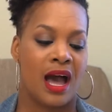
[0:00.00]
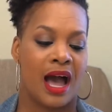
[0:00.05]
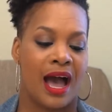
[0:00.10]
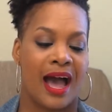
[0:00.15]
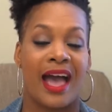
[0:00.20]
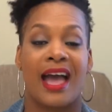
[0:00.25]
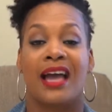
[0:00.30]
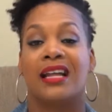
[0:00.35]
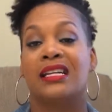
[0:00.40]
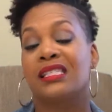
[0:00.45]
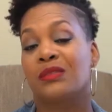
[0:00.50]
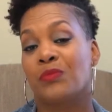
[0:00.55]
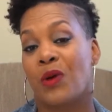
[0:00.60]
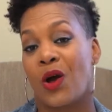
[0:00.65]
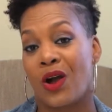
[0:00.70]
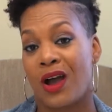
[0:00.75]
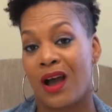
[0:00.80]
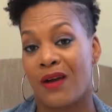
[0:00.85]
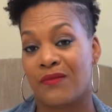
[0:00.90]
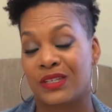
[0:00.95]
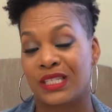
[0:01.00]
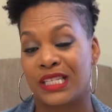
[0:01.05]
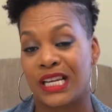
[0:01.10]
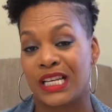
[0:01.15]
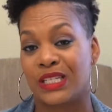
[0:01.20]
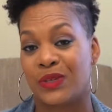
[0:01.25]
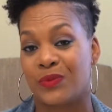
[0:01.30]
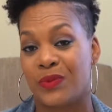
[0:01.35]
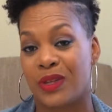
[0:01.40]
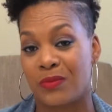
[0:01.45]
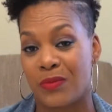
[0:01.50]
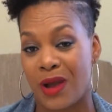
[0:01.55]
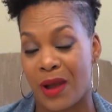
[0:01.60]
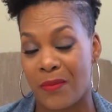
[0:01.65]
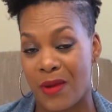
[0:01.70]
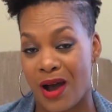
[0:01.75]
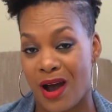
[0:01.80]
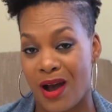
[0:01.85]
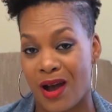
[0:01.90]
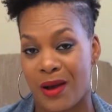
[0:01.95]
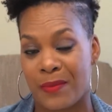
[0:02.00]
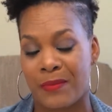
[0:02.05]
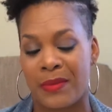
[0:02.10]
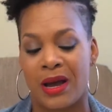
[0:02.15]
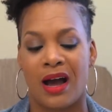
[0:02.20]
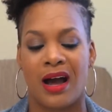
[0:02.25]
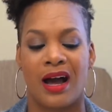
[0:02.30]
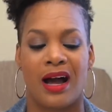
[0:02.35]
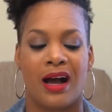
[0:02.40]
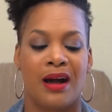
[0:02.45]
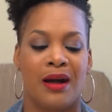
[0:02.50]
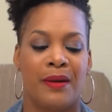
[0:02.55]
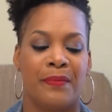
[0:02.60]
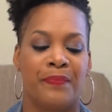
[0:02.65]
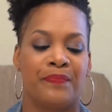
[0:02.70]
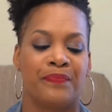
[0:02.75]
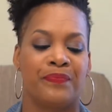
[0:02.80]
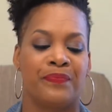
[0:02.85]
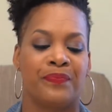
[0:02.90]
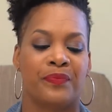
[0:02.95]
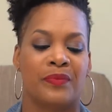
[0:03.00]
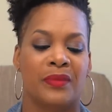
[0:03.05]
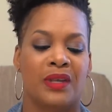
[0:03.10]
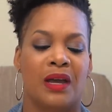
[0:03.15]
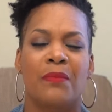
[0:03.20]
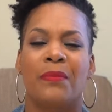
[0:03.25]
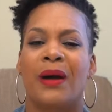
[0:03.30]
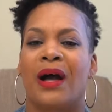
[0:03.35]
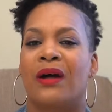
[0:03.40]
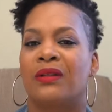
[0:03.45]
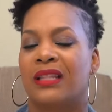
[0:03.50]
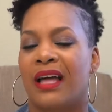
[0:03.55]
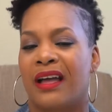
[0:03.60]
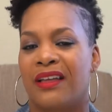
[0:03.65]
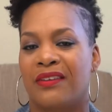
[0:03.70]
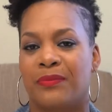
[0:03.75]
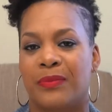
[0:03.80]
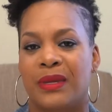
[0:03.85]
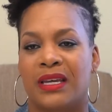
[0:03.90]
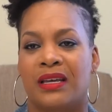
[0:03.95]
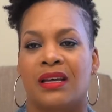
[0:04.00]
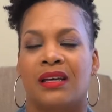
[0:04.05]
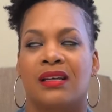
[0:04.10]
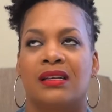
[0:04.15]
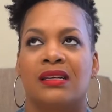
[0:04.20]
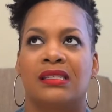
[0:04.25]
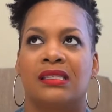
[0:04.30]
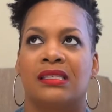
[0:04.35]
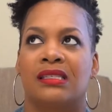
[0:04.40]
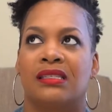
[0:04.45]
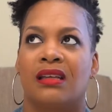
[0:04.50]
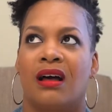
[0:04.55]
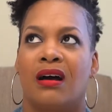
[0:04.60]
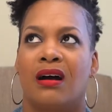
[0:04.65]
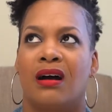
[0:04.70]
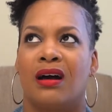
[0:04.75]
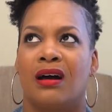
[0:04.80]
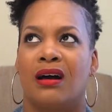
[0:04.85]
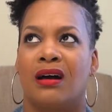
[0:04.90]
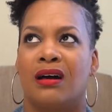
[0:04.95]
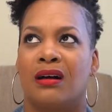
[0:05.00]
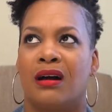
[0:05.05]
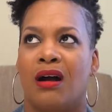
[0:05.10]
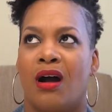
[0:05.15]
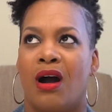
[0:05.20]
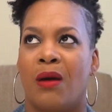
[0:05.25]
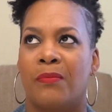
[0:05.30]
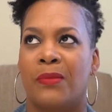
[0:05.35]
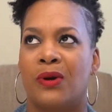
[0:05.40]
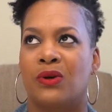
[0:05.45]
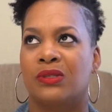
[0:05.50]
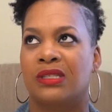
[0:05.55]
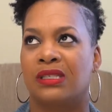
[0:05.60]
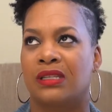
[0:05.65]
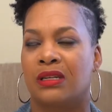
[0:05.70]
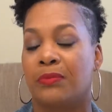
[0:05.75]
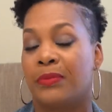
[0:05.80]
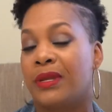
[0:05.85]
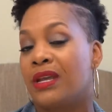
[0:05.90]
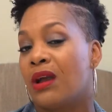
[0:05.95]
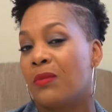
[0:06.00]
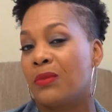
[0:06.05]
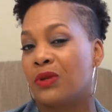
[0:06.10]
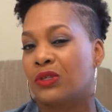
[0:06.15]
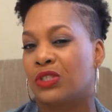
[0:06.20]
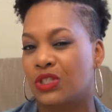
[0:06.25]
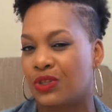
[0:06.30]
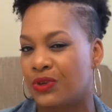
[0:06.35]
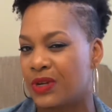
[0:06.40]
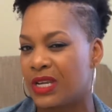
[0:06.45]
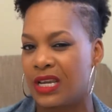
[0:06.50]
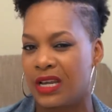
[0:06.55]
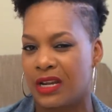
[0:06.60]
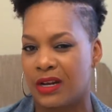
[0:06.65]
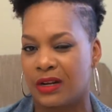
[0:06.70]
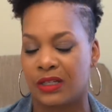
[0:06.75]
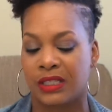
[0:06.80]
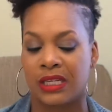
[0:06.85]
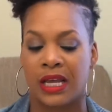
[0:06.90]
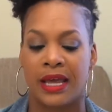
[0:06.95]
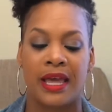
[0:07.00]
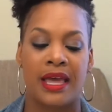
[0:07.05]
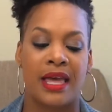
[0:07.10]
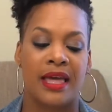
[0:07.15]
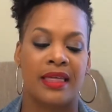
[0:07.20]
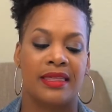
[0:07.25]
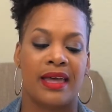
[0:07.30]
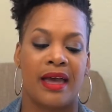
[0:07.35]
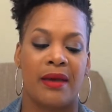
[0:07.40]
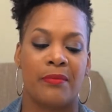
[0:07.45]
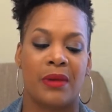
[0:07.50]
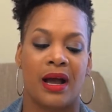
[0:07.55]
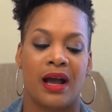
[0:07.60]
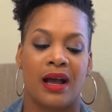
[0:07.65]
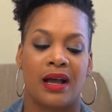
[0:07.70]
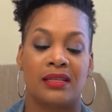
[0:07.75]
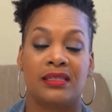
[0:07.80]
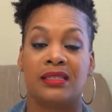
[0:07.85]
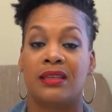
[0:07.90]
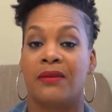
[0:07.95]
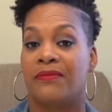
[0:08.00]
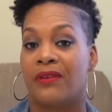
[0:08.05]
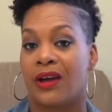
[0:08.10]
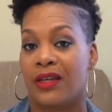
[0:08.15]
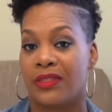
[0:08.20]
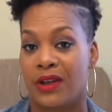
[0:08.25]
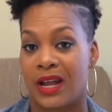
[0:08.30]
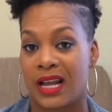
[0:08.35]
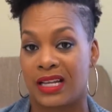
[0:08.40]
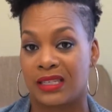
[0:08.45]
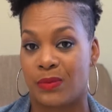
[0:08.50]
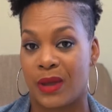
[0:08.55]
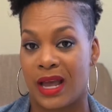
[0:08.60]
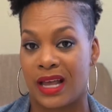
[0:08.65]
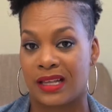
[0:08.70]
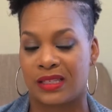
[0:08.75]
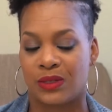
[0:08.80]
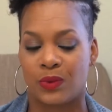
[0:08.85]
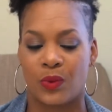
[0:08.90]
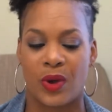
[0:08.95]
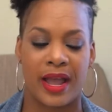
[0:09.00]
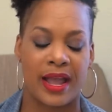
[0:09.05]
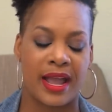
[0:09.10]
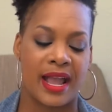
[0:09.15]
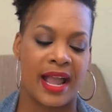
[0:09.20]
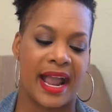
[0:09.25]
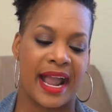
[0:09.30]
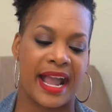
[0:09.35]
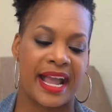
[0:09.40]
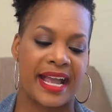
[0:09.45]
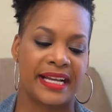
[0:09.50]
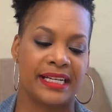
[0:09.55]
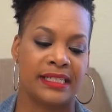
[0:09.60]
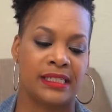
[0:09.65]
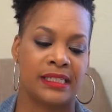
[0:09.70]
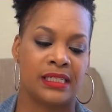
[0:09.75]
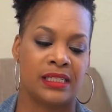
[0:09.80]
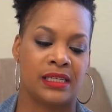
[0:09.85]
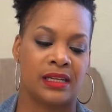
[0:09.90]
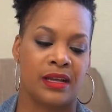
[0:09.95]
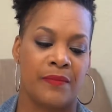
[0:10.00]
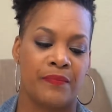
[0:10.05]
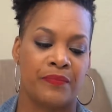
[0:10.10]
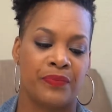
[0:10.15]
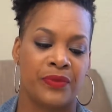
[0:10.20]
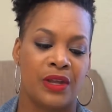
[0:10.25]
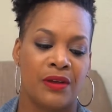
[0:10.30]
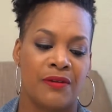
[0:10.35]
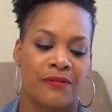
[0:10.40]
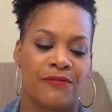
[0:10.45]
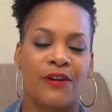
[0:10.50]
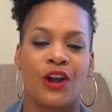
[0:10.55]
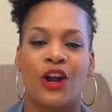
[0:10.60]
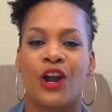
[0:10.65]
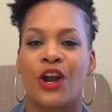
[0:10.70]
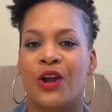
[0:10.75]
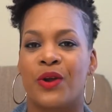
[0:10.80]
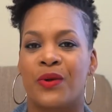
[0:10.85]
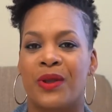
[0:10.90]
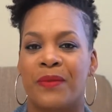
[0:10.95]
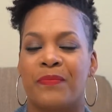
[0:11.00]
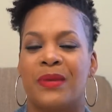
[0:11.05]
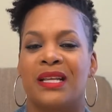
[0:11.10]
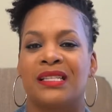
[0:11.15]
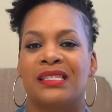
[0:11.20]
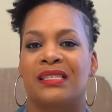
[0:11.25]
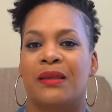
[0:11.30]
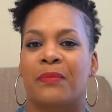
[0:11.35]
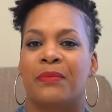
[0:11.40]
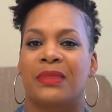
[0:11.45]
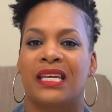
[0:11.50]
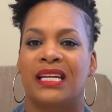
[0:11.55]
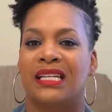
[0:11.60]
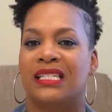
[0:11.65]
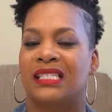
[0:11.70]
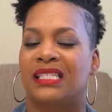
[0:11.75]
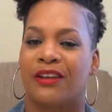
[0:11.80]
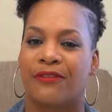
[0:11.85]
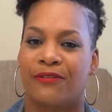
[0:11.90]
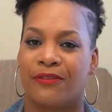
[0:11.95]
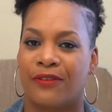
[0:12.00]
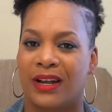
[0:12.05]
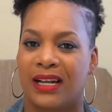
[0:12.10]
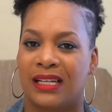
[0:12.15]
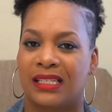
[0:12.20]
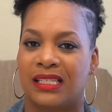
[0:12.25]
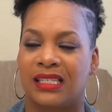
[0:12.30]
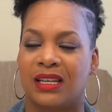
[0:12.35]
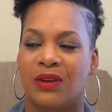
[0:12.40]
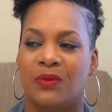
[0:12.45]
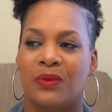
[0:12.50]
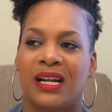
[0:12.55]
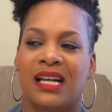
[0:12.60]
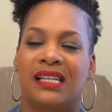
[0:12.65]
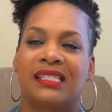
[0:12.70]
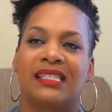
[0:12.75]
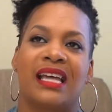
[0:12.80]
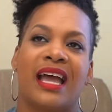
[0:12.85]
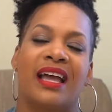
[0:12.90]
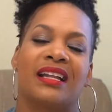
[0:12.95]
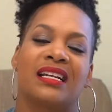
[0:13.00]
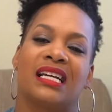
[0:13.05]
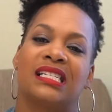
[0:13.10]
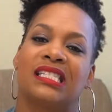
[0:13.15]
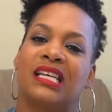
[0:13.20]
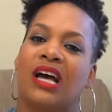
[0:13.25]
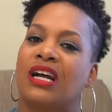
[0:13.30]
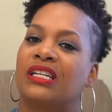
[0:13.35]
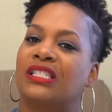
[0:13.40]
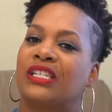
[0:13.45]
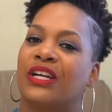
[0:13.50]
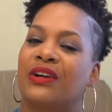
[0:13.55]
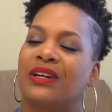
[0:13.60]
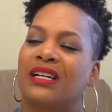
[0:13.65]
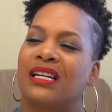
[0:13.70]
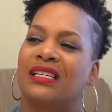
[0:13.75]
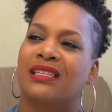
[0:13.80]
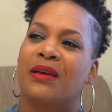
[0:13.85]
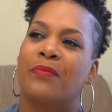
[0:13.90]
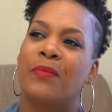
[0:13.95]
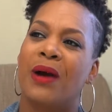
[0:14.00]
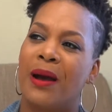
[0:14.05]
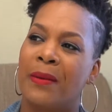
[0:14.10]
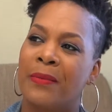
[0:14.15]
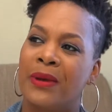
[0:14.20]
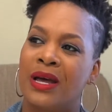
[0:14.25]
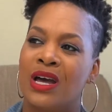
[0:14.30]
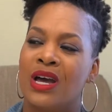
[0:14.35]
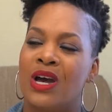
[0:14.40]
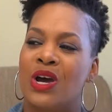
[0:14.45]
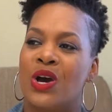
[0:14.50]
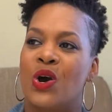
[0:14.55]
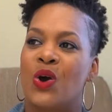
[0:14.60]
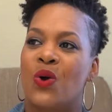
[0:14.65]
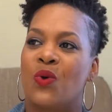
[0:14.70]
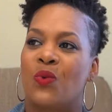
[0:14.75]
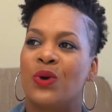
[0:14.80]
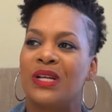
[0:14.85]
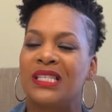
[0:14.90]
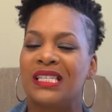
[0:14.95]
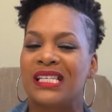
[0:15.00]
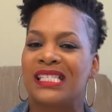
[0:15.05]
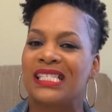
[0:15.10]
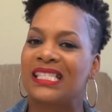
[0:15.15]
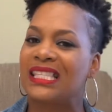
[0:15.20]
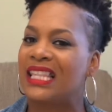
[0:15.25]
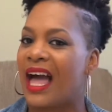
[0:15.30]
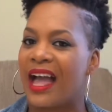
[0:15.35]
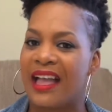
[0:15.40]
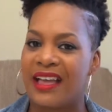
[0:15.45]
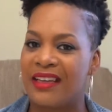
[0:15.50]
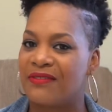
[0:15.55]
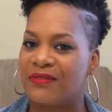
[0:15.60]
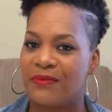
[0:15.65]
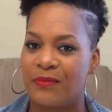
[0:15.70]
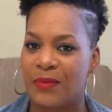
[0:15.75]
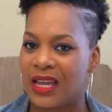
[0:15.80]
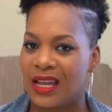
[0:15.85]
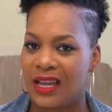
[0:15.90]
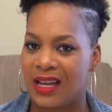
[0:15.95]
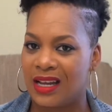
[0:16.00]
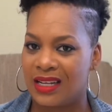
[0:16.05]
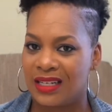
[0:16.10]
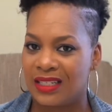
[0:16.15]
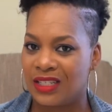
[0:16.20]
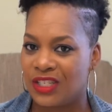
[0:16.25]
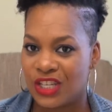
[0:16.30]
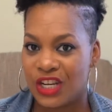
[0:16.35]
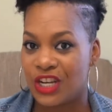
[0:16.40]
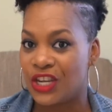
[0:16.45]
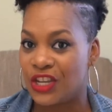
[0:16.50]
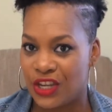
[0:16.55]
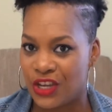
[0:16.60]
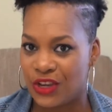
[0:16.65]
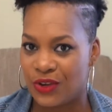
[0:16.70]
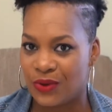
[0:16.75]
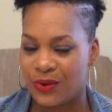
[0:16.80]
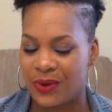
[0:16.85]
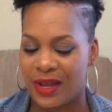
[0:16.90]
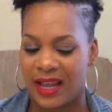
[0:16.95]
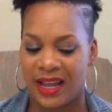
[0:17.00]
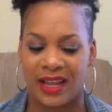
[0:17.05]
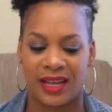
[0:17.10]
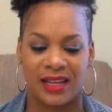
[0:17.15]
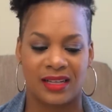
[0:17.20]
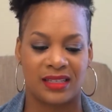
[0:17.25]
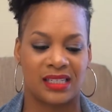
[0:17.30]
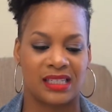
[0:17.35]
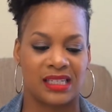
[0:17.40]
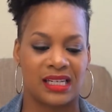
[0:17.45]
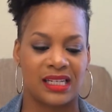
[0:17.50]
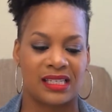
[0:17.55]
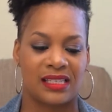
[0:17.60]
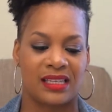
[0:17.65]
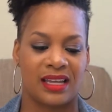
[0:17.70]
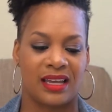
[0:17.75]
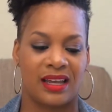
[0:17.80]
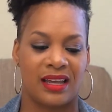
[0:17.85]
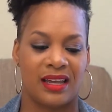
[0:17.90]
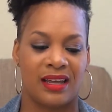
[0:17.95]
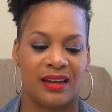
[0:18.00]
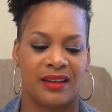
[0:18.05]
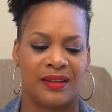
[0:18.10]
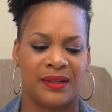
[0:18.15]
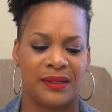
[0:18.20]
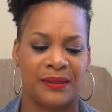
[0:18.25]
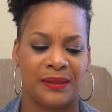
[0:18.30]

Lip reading: I had a small conversation with my mom about life because it'll be almost 3 years that my stepfather has passed away. And for her, it meant something different. So when I sat and I talked to her and I said, Mom, what does life mean to you? And she said,